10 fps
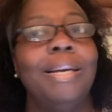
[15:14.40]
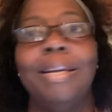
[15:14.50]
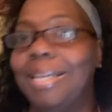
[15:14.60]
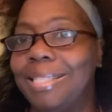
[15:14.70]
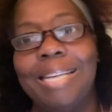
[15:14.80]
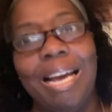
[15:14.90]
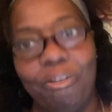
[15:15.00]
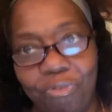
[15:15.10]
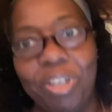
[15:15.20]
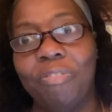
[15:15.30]
It's
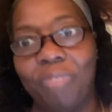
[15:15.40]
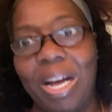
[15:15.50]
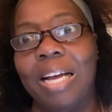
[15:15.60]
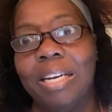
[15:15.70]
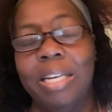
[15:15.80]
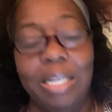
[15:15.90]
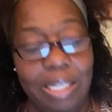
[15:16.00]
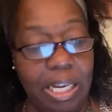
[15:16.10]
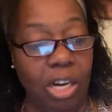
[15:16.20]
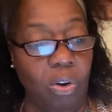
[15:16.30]
not free to file it.
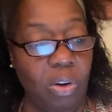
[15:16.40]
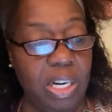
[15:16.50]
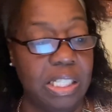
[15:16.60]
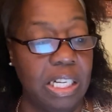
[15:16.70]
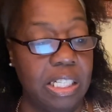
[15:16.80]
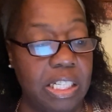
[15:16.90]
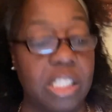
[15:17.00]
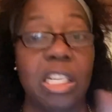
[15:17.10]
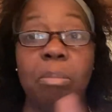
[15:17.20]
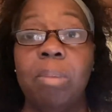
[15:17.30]
They're going and say,
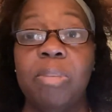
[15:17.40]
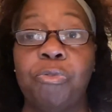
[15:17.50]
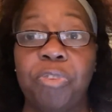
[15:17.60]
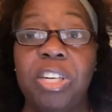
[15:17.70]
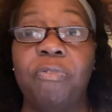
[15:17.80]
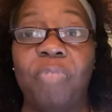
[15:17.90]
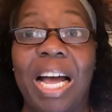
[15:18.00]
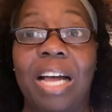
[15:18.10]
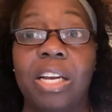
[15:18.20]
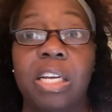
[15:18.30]
this, some of them is free to
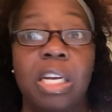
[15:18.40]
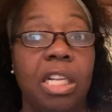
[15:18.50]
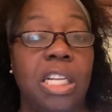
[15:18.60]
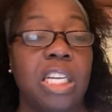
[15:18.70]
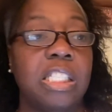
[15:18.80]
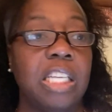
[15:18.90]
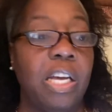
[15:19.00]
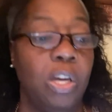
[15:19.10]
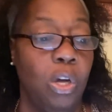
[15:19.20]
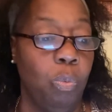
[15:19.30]
file it. They'll
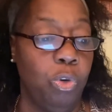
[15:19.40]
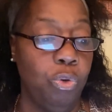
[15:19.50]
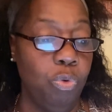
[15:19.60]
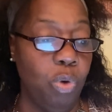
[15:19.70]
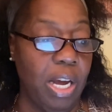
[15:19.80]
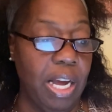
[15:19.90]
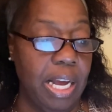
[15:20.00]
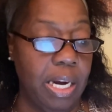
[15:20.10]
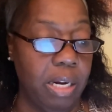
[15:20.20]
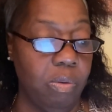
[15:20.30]
say, when you
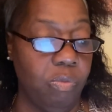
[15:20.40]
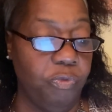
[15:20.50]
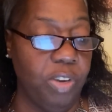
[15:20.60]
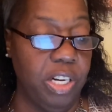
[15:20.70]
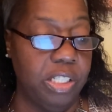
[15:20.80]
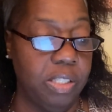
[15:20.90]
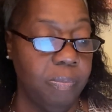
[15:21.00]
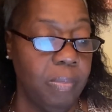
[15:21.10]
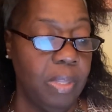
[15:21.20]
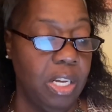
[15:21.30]
add it, finish,
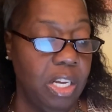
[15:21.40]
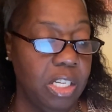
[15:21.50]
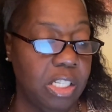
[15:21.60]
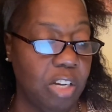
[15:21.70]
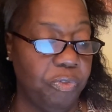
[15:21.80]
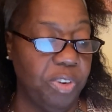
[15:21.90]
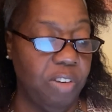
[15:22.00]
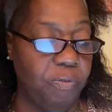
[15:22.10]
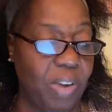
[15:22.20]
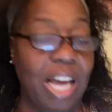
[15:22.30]
it'll say free
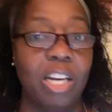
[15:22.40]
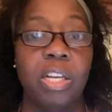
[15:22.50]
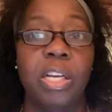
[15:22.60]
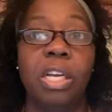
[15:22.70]
to file it.